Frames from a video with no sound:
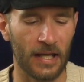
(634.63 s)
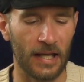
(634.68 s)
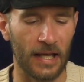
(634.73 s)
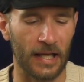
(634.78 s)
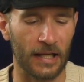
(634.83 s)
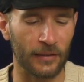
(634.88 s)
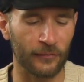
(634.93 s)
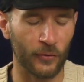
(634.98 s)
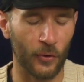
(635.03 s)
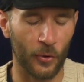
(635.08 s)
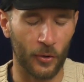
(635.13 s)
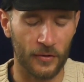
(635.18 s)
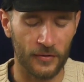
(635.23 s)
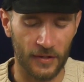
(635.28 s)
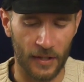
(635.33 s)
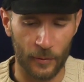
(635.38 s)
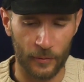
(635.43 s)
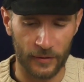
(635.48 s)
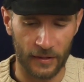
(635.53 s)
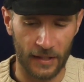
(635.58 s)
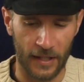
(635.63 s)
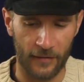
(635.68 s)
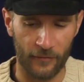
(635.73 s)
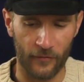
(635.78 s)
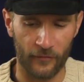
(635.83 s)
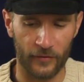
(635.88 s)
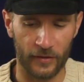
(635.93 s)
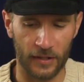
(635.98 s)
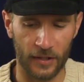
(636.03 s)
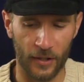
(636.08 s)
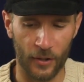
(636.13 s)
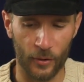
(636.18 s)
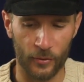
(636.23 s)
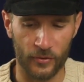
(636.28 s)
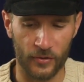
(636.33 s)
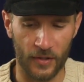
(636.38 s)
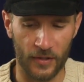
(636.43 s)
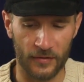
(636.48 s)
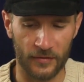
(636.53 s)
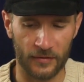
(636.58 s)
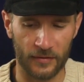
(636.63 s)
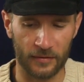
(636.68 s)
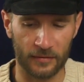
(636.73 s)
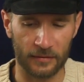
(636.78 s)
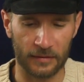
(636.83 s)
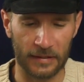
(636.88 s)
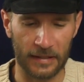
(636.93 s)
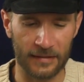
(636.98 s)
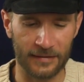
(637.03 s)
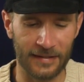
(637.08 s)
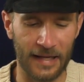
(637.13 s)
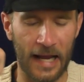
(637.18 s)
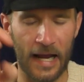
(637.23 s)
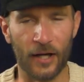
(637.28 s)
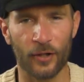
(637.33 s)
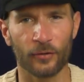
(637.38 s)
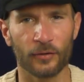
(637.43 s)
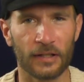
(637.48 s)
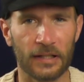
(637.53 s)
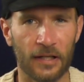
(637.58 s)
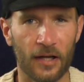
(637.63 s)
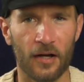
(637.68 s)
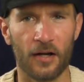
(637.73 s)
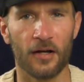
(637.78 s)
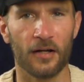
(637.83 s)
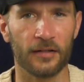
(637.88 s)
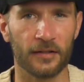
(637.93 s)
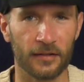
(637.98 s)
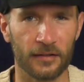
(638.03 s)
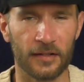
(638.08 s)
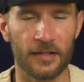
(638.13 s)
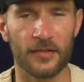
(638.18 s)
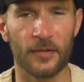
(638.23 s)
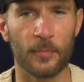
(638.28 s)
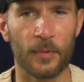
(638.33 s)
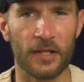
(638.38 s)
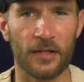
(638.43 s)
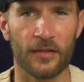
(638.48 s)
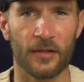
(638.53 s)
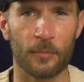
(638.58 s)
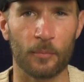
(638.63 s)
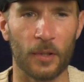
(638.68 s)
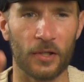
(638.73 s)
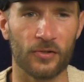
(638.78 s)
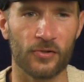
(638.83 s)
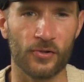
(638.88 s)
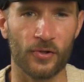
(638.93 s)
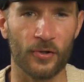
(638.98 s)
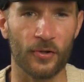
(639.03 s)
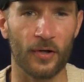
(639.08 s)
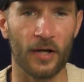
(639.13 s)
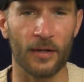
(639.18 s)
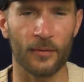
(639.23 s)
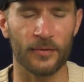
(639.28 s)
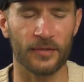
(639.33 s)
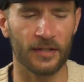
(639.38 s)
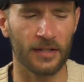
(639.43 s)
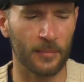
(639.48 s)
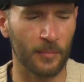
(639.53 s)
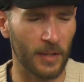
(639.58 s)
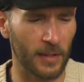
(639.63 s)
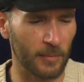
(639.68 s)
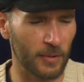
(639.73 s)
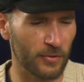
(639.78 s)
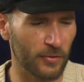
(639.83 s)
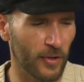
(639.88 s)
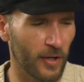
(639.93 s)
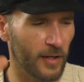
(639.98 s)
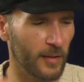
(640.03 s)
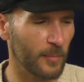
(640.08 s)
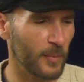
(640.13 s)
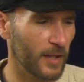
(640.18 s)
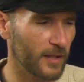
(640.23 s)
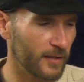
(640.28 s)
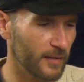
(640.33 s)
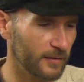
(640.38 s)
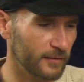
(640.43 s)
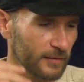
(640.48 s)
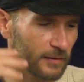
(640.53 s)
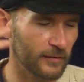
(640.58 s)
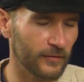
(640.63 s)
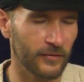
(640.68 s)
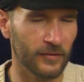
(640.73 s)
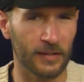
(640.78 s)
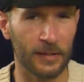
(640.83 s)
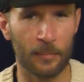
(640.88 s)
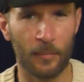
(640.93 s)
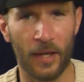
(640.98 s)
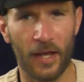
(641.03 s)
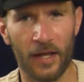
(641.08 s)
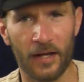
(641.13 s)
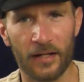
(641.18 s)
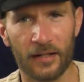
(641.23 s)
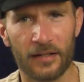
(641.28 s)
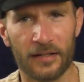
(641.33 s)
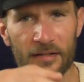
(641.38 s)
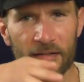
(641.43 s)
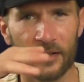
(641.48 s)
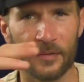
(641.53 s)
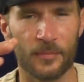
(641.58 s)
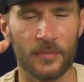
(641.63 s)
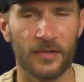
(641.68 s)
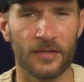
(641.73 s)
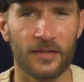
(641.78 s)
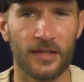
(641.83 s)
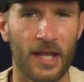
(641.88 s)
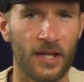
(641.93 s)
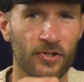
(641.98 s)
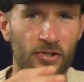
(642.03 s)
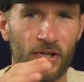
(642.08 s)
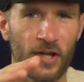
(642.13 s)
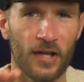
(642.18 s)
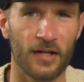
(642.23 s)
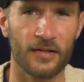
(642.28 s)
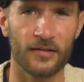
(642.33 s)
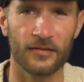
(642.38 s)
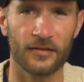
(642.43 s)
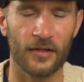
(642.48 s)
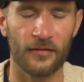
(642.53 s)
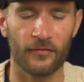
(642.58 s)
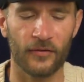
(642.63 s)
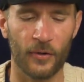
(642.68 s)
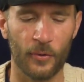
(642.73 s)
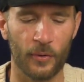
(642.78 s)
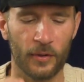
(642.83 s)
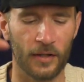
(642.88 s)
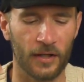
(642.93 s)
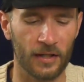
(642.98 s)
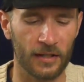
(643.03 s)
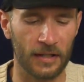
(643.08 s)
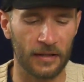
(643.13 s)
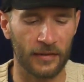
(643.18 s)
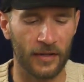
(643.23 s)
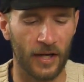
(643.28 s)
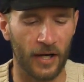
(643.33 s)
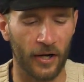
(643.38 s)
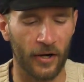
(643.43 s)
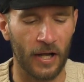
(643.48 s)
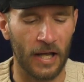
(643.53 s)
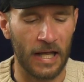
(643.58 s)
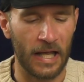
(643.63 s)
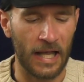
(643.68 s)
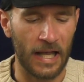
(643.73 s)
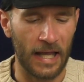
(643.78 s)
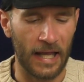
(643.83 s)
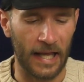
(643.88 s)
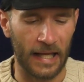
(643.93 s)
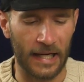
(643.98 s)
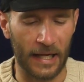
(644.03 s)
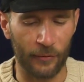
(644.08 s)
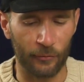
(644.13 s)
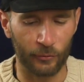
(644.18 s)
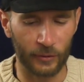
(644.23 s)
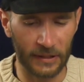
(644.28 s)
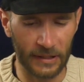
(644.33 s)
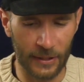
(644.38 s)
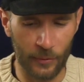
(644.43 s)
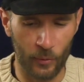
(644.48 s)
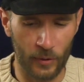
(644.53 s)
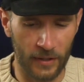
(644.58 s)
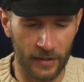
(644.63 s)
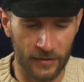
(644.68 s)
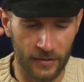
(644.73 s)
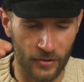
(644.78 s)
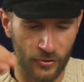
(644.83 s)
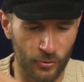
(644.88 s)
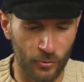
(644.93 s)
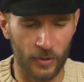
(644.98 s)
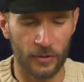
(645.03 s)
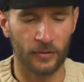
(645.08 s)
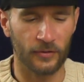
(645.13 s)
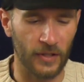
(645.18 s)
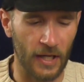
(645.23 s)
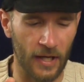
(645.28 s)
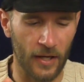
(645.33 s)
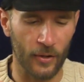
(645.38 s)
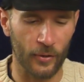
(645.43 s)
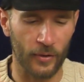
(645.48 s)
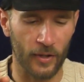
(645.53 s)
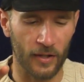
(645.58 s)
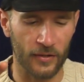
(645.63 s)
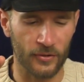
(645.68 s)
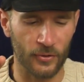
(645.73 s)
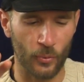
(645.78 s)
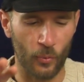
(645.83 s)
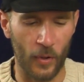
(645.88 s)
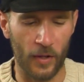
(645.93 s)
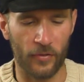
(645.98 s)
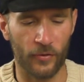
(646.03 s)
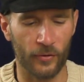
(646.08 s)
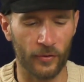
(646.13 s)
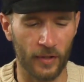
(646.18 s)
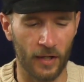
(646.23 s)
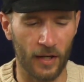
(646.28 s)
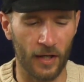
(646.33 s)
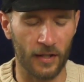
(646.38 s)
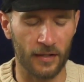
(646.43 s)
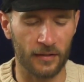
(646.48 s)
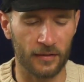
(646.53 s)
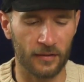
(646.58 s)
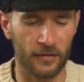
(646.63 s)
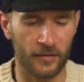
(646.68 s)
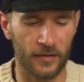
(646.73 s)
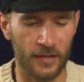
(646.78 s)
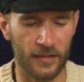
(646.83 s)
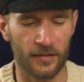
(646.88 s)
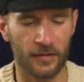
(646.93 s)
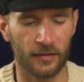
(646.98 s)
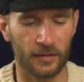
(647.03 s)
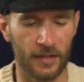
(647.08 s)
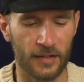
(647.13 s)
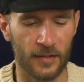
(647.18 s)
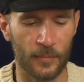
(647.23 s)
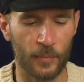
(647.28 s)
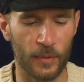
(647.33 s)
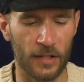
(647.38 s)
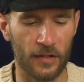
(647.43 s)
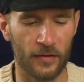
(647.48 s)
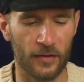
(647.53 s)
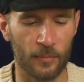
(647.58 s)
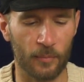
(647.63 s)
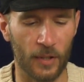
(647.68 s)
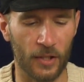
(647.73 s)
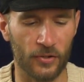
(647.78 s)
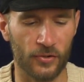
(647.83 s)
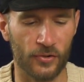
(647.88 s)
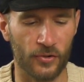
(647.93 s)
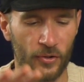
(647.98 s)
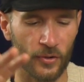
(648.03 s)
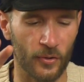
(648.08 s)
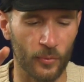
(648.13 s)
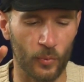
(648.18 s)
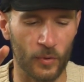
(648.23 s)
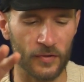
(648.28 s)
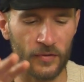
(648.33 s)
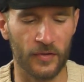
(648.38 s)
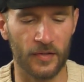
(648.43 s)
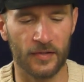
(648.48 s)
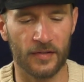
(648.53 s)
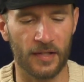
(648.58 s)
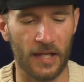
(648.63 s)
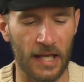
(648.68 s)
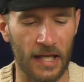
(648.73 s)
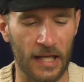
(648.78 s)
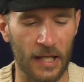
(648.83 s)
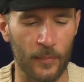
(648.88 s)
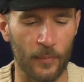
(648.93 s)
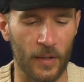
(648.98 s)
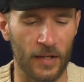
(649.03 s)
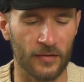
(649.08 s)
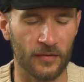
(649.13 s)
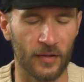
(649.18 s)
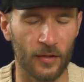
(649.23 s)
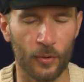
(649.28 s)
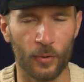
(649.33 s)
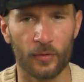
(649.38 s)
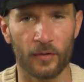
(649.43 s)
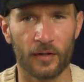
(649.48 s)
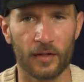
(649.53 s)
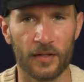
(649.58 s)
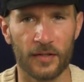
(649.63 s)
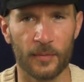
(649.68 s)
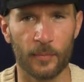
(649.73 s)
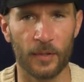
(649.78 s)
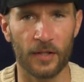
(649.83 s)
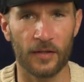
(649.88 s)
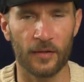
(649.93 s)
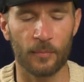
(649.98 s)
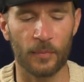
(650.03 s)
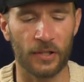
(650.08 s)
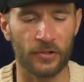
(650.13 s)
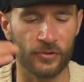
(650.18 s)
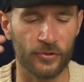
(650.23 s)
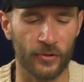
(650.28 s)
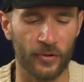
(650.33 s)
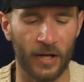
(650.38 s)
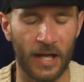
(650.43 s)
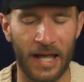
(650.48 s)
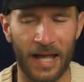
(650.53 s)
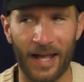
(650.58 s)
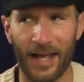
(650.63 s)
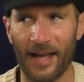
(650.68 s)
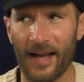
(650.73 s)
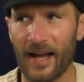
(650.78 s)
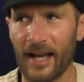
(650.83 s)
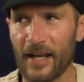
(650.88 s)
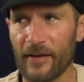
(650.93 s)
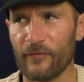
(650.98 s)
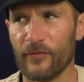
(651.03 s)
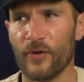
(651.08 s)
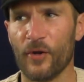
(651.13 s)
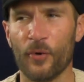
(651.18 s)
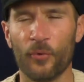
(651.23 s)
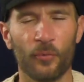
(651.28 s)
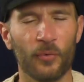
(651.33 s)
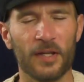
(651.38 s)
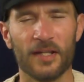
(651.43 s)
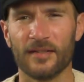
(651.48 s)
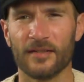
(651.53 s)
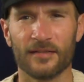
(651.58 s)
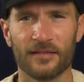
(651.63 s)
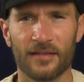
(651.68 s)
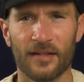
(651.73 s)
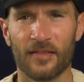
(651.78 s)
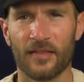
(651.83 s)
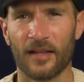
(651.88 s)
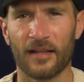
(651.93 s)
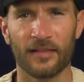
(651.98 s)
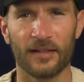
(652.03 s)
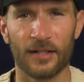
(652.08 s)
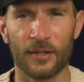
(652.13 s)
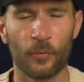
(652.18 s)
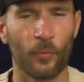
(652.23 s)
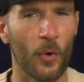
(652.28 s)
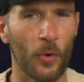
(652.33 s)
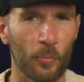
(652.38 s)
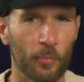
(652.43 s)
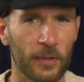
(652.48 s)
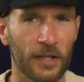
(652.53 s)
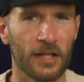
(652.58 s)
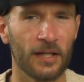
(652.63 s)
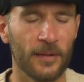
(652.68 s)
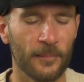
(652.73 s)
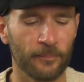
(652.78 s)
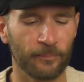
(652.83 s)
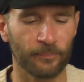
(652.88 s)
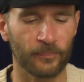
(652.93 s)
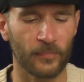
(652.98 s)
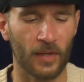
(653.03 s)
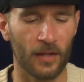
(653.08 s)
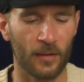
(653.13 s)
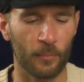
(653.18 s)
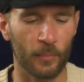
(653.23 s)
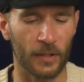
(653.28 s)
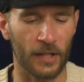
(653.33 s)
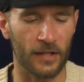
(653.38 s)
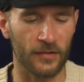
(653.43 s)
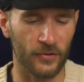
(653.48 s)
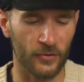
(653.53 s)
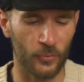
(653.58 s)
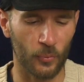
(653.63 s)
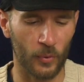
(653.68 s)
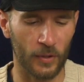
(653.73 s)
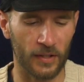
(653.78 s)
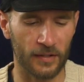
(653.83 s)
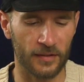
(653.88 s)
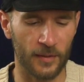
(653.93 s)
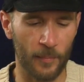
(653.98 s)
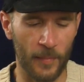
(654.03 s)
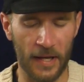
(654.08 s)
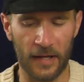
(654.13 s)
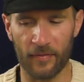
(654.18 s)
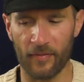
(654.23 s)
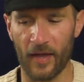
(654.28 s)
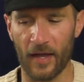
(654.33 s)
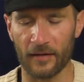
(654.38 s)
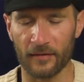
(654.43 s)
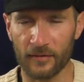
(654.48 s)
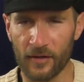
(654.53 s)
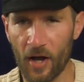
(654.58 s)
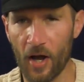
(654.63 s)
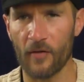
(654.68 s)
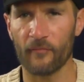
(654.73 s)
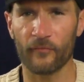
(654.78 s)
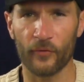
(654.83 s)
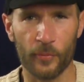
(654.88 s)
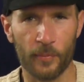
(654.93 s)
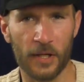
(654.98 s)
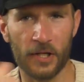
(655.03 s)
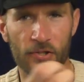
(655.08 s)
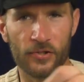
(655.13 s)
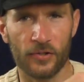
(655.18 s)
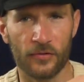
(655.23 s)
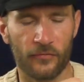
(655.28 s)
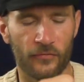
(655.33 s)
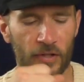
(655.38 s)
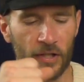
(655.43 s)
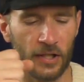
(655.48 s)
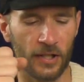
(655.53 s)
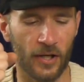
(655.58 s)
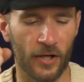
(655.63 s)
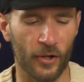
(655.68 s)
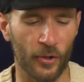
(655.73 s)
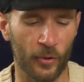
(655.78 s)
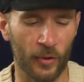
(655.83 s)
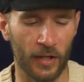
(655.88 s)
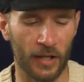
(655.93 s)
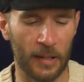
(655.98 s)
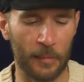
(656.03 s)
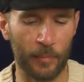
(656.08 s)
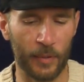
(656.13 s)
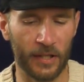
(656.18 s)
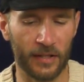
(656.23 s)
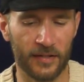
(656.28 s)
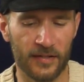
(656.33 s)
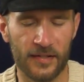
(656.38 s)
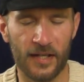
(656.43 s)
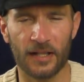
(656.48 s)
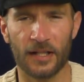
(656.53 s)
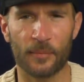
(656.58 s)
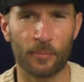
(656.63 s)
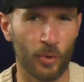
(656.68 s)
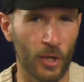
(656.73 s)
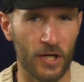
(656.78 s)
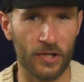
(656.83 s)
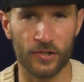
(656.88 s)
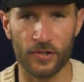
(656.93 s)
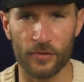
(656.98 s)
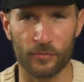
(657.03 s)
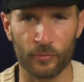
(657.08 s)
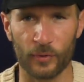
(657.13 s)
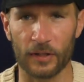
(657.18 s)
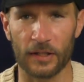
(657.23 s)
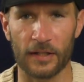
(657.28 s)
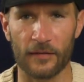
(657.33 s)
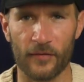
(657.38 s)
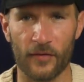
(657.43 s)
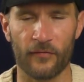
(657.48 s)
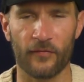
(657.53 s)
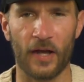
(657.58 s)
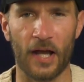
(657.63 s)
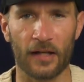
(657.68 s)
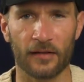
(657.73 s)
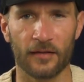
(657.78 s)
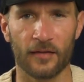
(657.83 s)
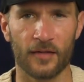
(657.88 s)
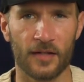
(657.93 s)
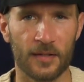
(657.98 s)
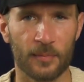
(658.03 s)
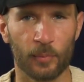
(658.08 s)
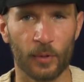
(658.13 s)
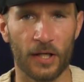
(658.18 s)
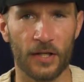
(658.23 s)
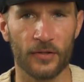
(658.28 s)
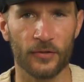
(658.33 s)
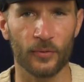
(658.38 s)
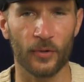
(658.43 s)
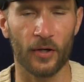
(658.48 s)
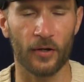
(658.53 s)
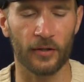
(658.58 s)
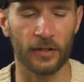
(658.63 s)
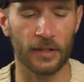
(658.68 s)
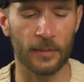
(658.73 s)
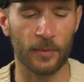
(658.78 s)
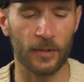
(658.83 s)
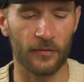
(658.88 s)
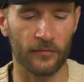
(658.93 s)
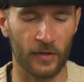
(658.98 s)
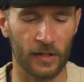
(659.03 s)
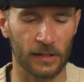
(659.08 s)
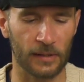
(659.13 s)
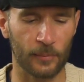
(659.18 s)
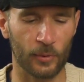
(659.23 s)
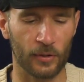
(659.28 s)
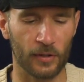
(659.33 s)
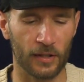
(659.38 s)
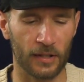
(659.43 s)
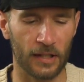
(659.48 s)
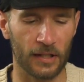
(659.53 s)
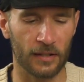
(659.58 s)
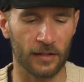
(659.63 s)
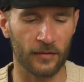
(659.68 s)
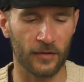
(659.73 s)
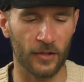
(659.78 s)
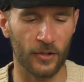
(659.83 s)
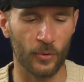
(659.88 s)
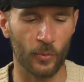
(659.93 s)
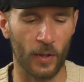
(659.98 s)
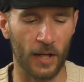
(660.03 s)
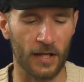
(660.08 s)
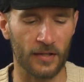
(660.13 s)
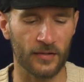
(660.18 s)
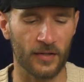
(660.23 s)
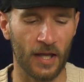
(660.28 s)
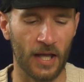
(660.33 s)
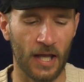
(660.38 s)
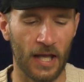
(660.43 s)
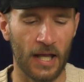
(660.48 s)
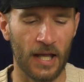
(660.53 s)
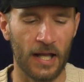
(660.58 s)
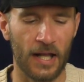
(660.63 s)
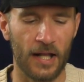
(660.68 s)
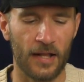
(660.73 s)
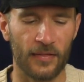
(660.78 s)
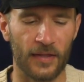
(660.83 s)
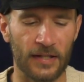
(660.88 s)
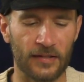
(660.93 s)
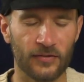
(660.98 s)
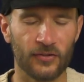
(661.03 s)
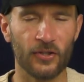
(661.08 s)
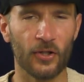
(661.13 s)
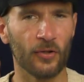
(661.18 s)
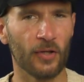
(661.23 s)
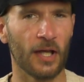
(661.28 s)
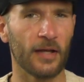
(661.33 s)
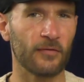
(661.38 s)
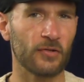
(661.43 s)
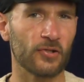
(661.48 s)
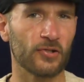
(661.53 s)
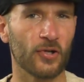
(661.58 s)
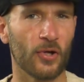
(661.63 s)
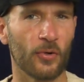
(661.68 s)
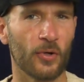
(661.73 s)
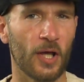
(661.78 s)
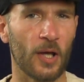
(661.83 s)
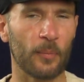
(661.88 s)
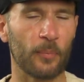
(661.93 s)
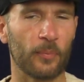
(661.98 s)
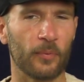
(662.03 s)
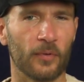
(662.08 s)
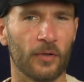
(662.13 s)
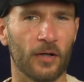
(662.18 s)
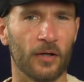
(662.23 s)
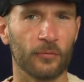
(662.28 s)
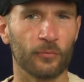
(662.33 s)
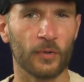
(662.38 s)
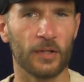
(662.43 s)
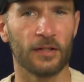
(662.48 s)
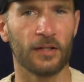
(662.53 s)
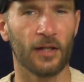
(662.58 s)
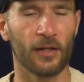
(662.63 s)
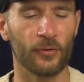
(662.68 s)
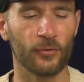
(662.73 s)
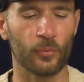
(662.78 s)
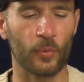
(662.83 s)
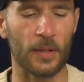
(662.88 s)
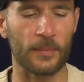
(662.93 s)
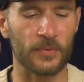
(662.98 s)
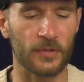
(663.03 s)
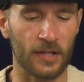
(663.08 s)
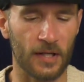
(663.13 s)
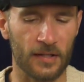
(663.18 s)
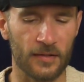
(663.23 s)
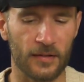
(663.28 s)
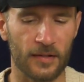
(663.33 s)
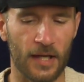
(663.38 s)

and of course, I was gonna have a video just entirely on Elizabethan mixture. I was gonna maybe try to make it a little cinematic, get some sketch kind of stuff going on in there. And I really wanted to drill down onto whether or not this Elizabethan mixture was the same as the old Elizabethan mixture. I have no reason to think that it won't be but I just wanted to make that confirmation video a big celebration really of the fact that these blends are gonna be available again in the US. They still haven't shown up on retailers' websites